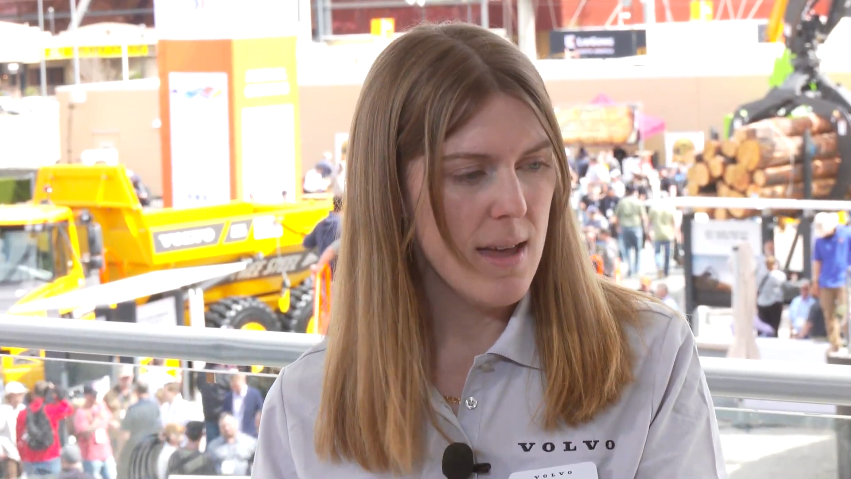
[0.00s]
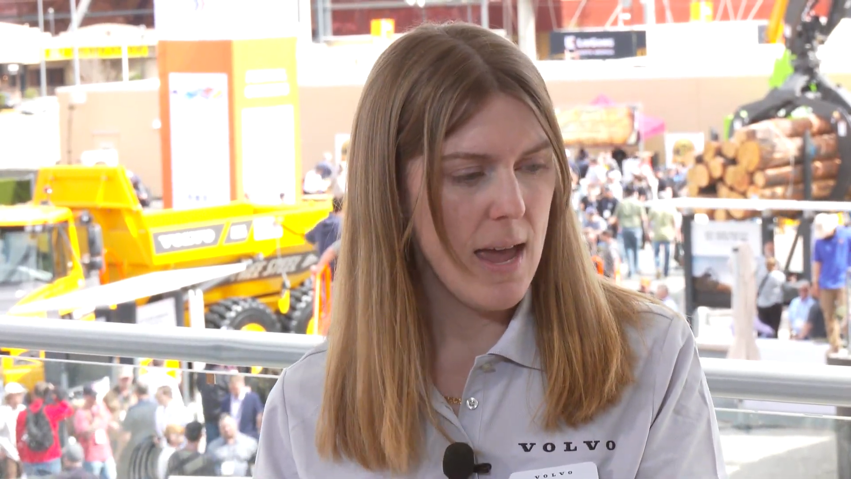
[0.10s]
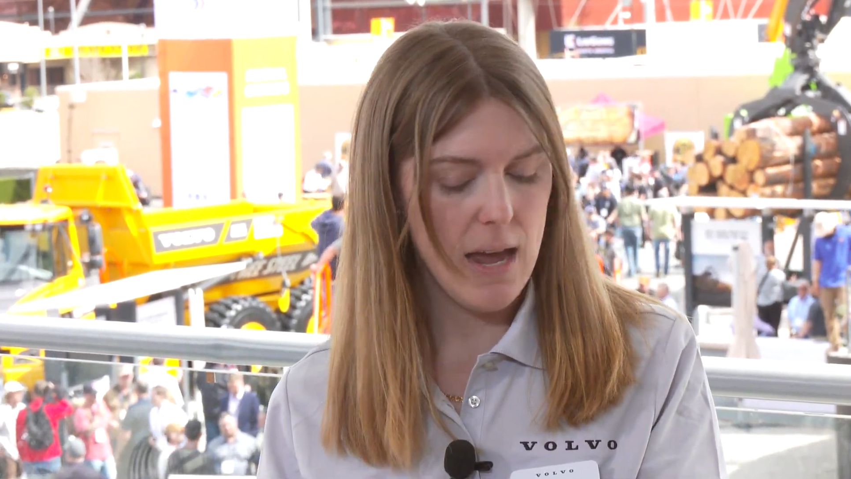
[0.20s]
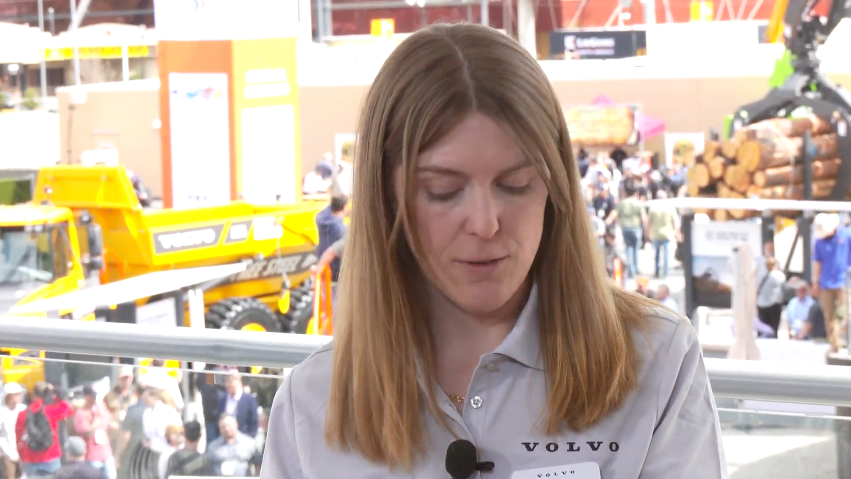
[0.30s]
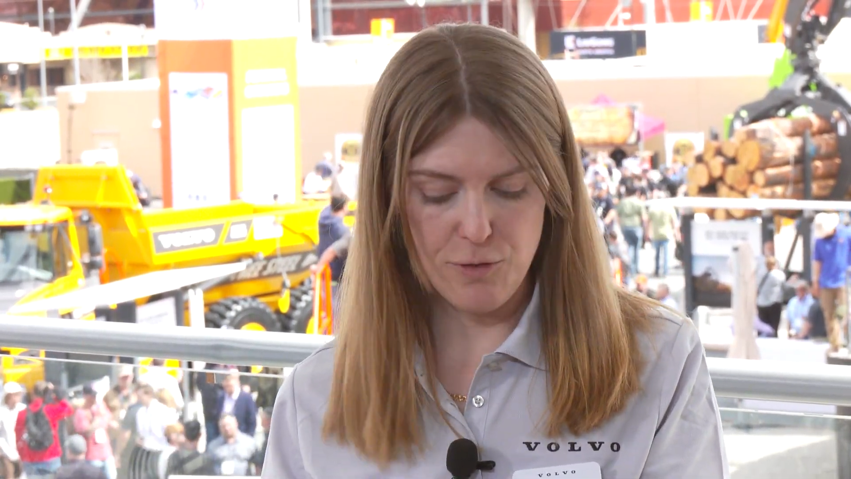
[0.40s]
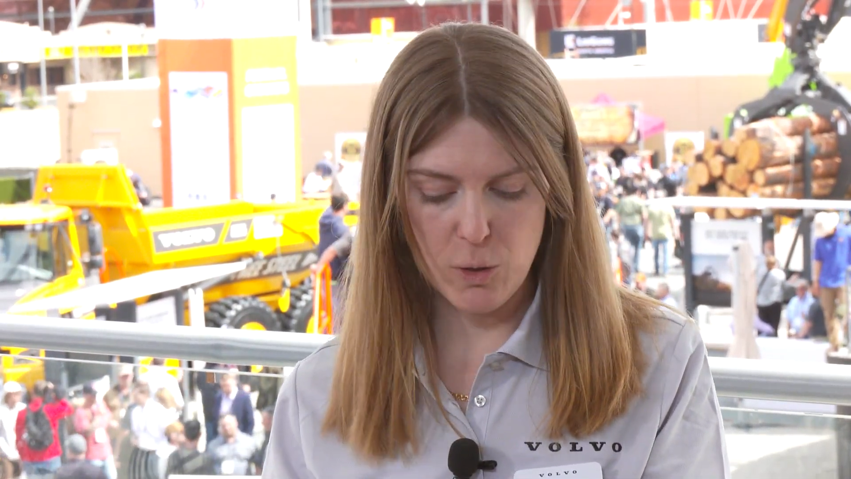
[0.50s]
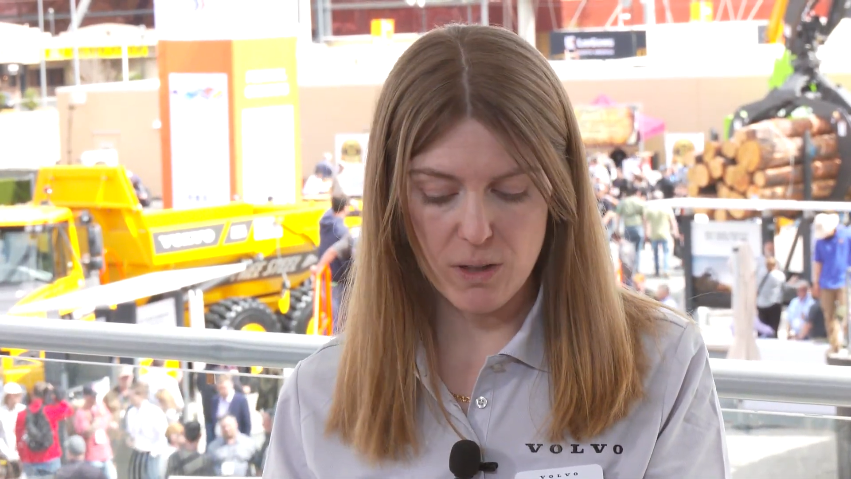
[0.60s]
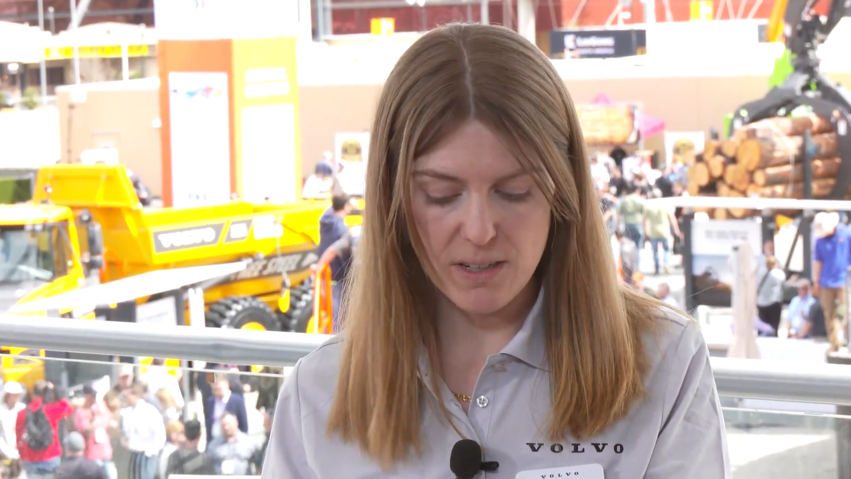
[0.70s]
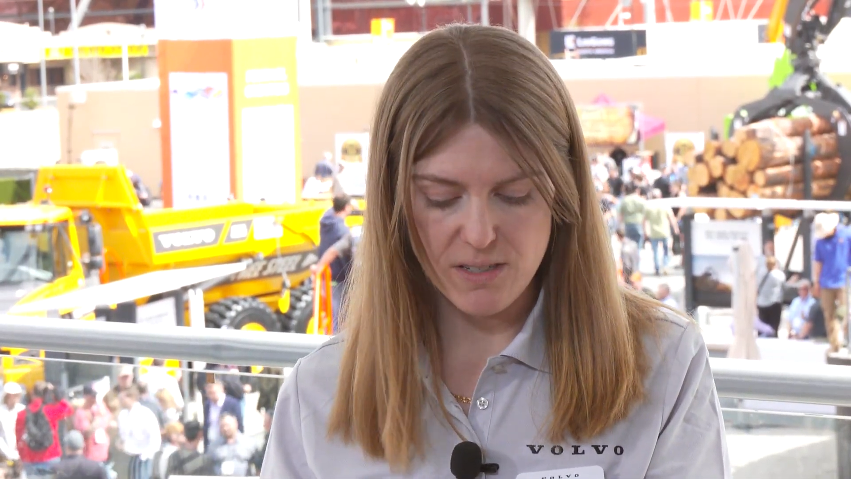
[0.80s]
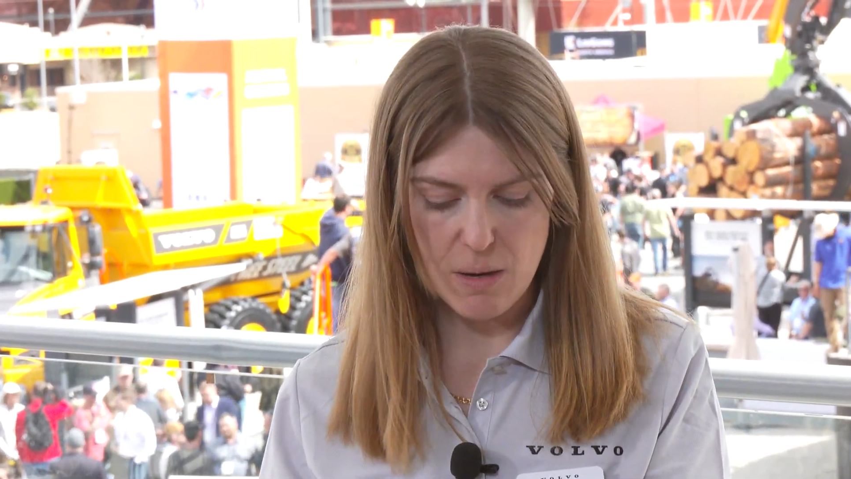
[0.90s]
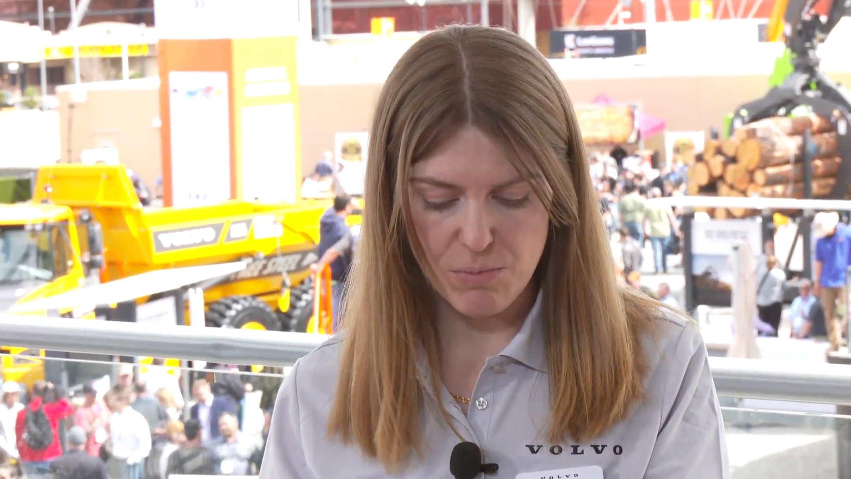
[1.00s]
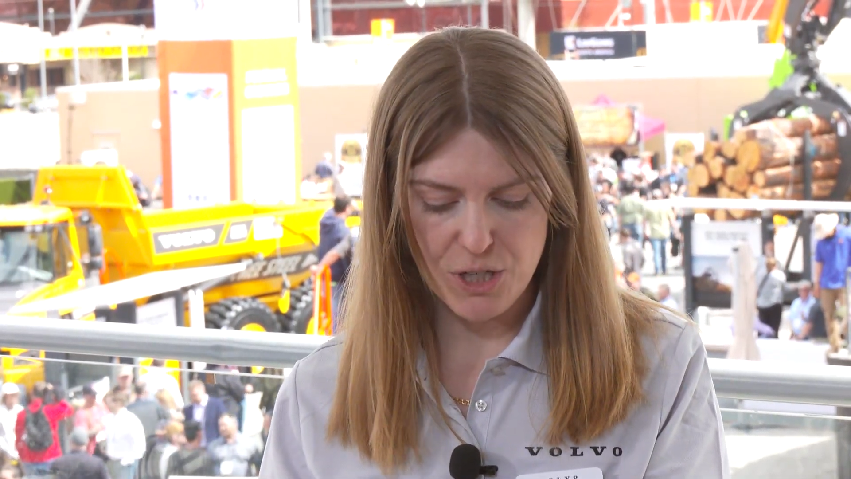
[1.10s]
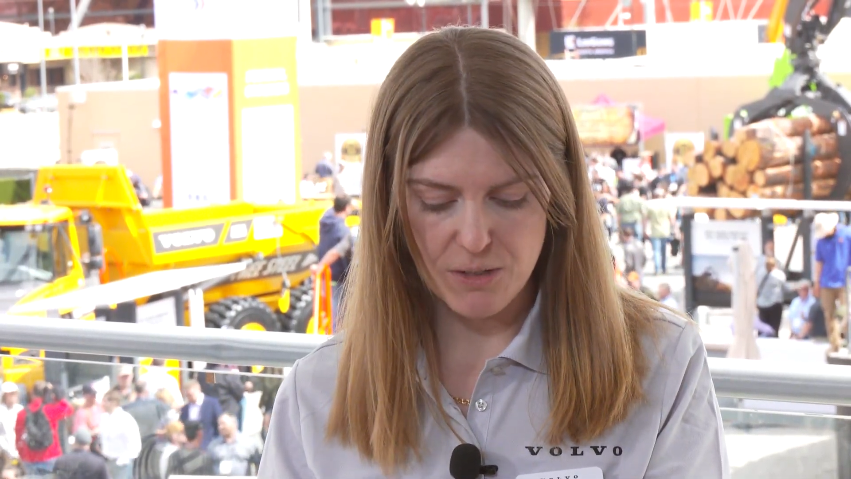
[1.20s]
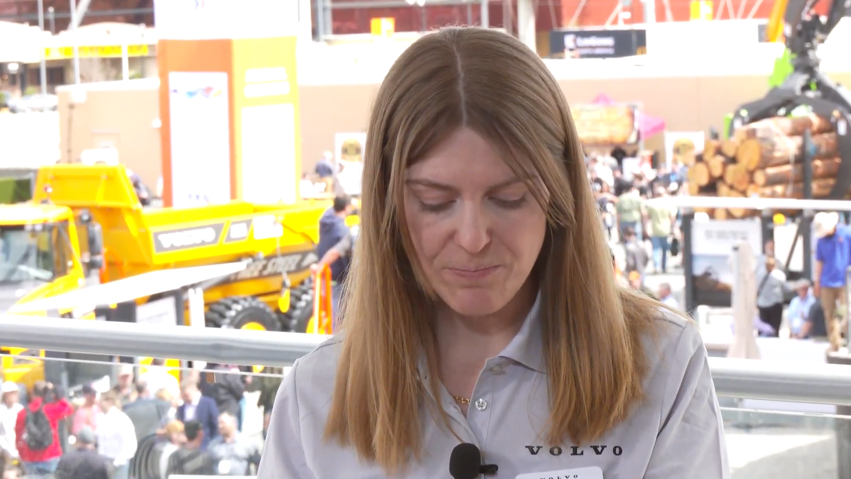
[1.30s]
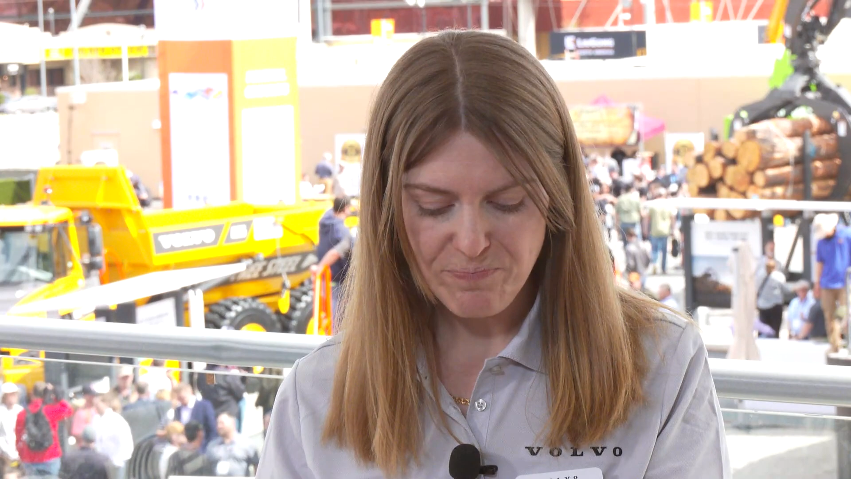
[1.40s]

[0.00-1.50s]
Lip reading: and fuel consumption.